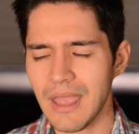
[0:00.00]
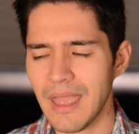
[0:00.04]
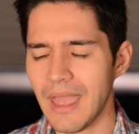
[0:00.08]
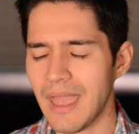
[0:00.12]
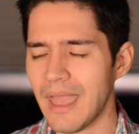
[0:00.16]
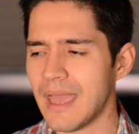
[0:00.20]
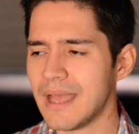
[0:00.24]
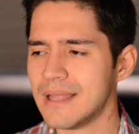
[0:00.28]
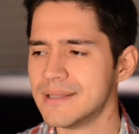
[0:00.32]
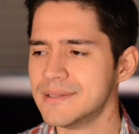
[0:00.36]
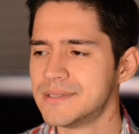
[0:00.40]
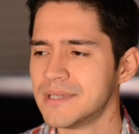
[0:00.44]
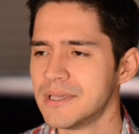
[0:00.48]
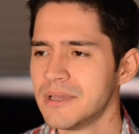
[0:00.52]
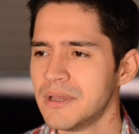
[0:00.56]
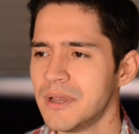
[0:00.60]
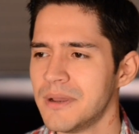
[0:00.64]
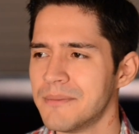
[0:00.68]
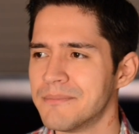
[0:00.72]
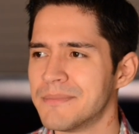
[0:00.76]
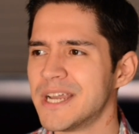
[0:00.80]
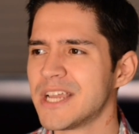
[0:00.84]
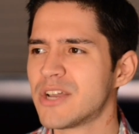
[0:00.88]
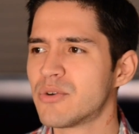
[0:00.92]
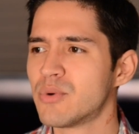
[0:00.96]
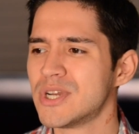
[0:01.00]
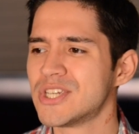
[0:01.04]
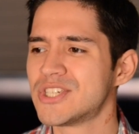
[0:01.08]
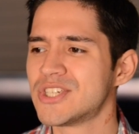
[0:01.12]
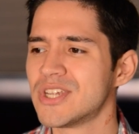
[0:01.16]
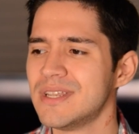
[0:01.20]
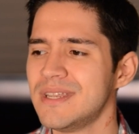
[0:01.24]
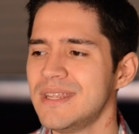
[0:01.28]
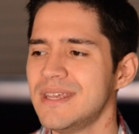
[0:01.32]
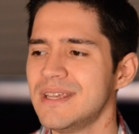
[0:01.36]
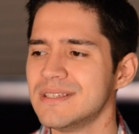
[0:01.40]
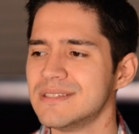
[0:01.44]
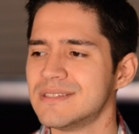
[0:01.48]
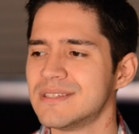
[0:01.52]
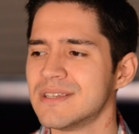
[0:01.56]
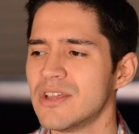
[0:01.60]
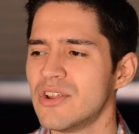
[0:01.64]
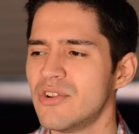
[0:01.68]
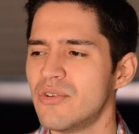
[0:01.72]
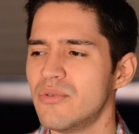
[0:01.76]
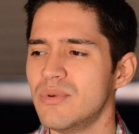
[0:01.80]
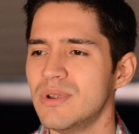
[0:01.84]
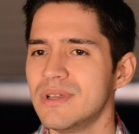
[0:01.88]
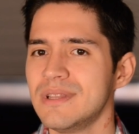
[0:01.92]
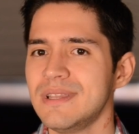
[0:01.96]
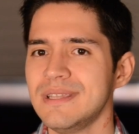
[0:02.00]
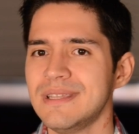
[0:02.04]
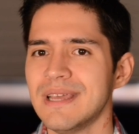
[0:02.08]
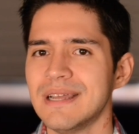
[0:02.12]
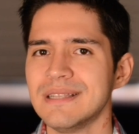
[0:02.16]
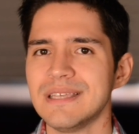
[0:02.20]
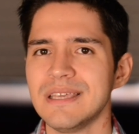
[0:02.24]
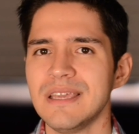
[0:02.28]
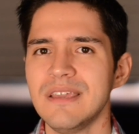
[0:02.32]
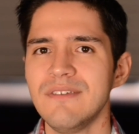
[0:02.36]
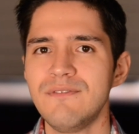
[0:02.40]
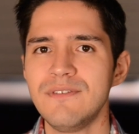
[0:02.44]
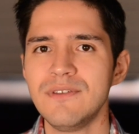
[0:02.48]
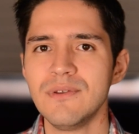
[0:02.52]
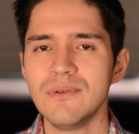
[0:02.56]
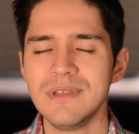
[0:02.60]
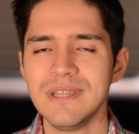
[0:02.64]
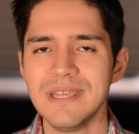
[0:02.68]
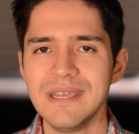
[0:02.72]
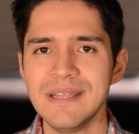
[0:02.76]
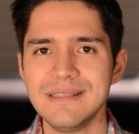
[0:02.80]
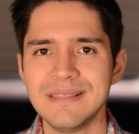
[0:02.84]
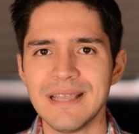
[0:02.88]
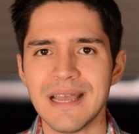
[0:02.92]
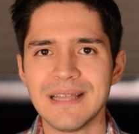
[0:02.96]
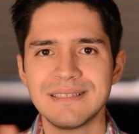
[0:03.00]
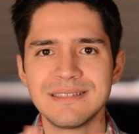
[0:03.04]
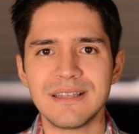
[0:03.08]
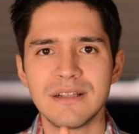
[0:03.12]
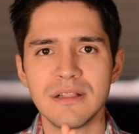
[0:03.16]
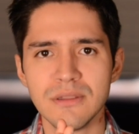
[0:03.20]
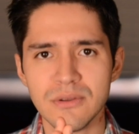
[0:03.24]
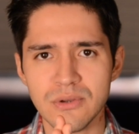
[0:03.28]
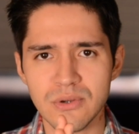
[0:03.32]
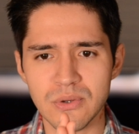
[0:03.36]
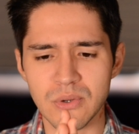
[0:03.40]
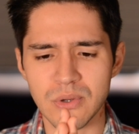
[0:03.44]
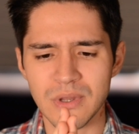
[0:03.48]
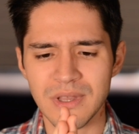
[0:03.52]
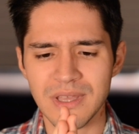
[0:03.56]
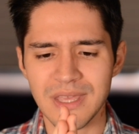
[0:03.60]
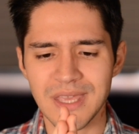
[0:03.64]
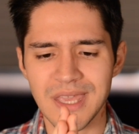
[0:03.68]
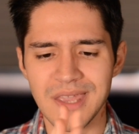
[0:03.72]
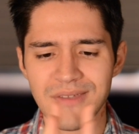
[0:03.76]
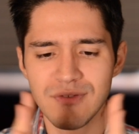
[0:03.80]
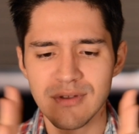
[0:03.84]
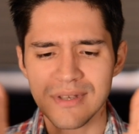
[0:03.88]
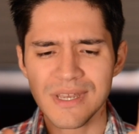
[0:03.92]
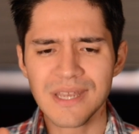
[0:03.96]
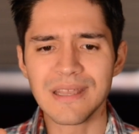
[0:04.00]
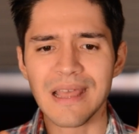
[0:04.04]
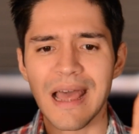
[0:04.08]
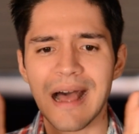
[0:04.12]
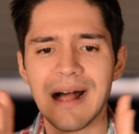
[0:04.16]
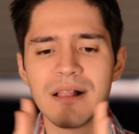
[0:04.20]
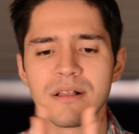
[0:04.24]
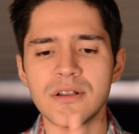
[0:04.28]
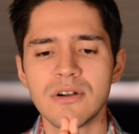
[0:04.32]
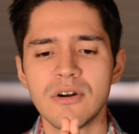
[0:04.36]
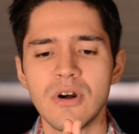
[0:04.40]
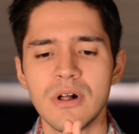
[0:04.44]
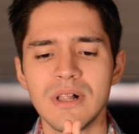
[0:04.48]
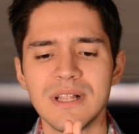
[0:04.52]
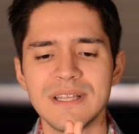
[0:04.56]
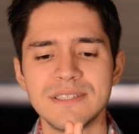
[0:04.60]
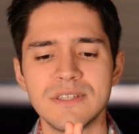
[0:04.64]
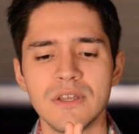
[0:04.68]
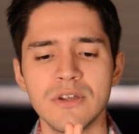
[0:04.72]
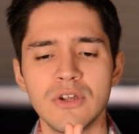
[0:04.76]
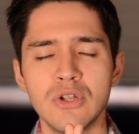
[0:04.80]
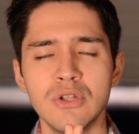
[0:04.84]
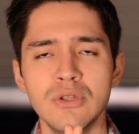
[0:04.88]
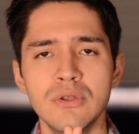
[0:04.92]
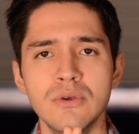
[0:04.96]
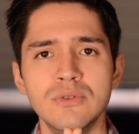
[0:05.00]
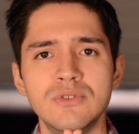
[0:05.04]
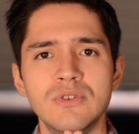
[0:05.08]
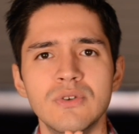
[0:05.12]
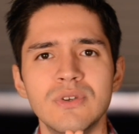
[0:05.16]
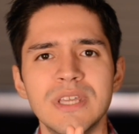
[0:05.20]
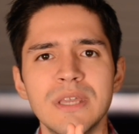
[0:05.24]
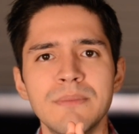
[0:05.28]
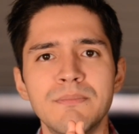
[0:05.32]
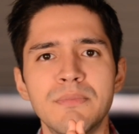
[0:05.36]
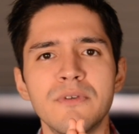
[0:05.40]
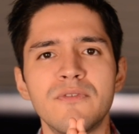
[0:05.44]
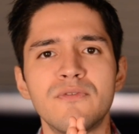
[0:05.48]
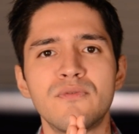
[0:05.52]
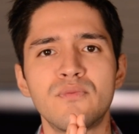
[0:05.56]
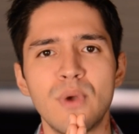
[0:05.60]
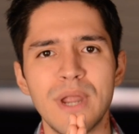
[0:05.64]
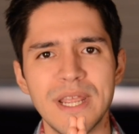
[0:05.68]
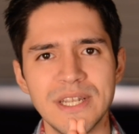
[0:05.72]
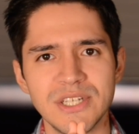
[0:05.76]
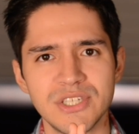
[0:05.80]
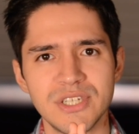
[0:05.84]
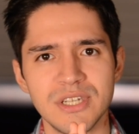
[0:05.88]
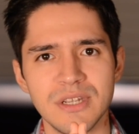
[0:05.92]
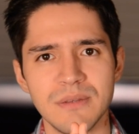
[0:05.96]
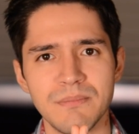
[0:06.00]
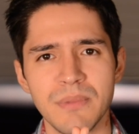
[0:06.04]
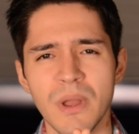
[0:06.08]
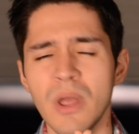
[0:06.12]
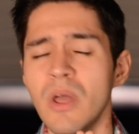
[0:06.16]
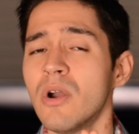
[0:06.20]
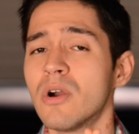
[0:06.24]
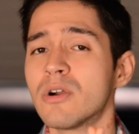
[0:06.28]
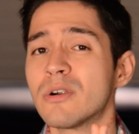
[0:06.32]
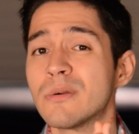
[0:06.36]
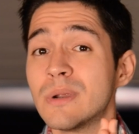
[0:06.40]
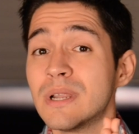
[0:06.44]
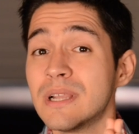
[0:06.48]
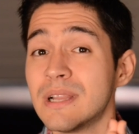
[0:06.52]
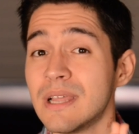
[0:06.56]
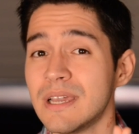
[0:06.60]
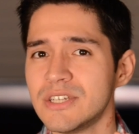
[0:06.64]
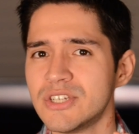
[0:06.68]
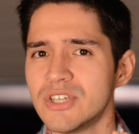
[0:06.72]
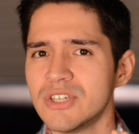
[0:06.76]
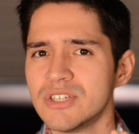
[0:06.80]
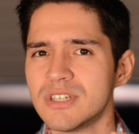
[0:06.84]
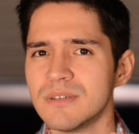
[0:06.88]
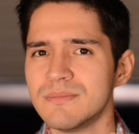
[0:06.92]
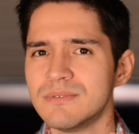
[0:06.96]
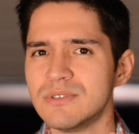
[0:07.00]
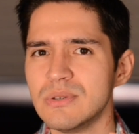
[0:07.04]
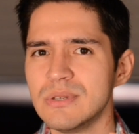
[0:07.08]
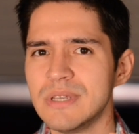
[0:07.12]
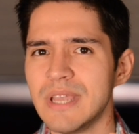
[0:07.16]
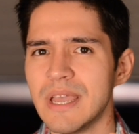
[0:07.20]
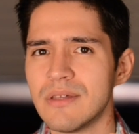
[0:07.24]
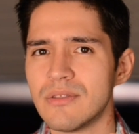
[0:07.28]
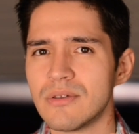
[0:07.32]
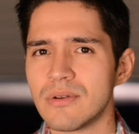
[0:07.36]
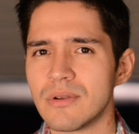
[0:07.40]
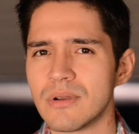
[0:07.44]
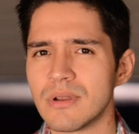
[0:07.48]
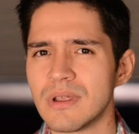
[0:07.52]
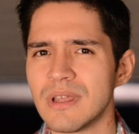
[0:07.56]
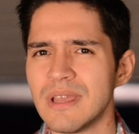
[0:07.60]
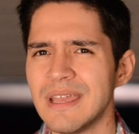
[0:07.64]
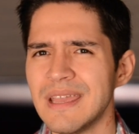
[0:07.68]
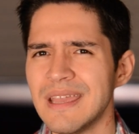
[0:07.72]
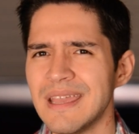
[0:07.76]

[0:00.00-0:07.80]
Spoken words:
And my question is really that if you need that glue, if you need alcohol as a glue to keep a friendship or relationship together,